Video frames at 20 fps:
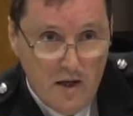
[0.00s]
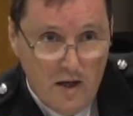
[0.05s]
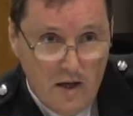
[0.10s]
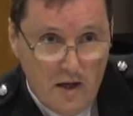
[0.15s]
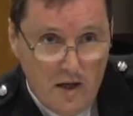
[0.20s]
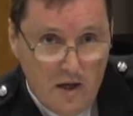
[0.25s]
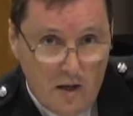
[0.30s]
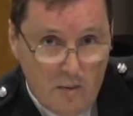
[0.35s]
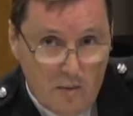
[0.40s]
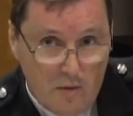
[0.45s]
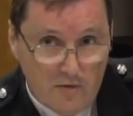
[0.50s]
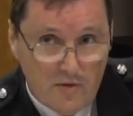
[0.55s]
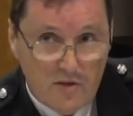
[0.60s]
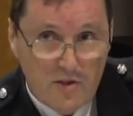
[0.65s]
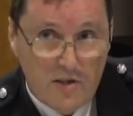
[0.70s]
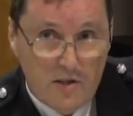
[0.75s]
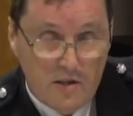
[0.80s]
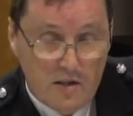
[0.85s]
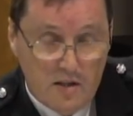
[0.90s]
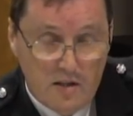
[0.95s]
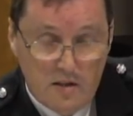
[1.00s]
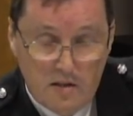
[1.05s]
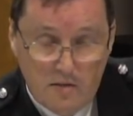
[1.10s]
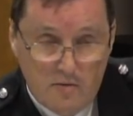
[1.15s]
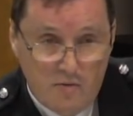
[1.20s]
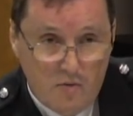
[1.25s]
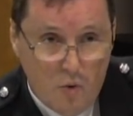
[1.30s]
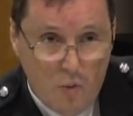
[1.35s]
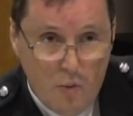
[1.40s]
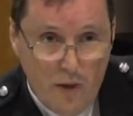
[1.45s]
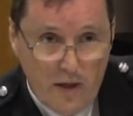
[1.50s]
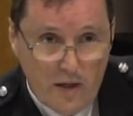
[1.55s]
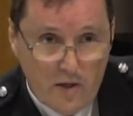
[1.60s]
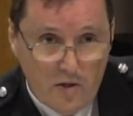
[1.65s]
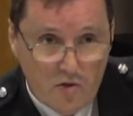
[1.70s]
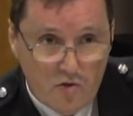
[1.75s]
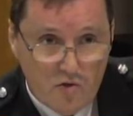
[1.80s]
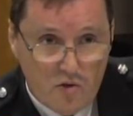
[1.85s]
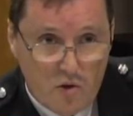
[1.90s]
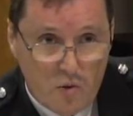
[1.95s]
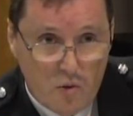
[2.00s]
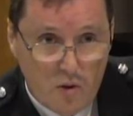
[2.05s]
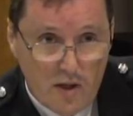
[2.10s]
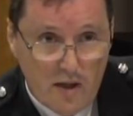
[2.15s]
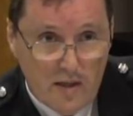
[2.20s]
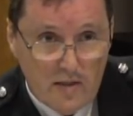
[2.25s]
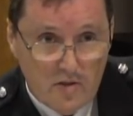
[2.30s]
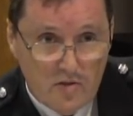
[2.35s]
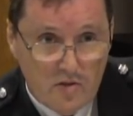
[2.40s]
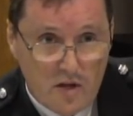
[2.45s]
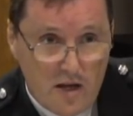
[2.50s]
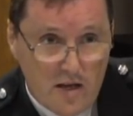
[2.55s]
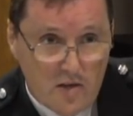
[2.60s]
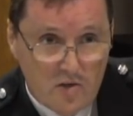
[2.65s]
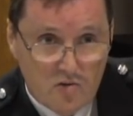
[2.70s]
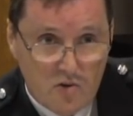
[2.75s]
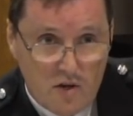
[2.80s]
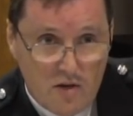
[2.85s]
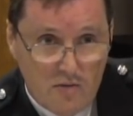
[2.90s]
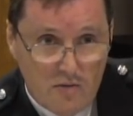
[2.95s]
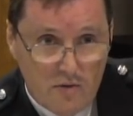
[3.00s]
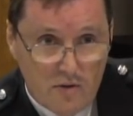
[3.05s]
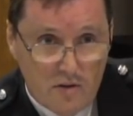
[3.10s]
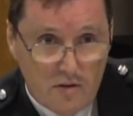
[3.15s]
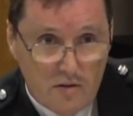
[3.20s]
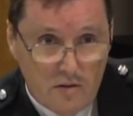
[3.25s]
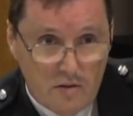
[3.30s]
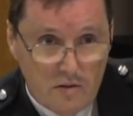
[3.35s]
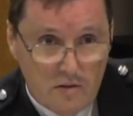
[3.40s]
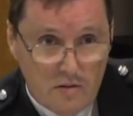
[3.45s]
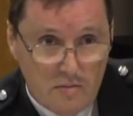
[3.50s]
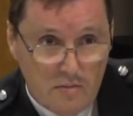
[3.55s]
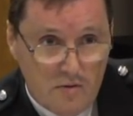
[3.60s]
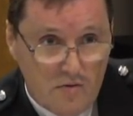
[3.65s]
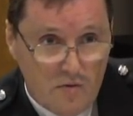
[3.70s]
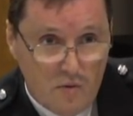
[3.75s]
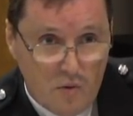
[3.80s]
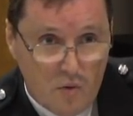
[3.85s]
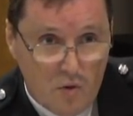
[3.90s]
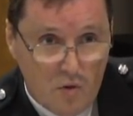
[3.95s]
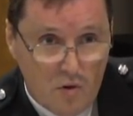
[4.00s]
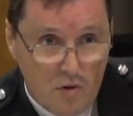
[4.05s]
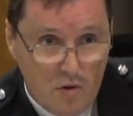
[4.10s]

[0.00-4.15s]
I've seen the fallback control at Stratford before.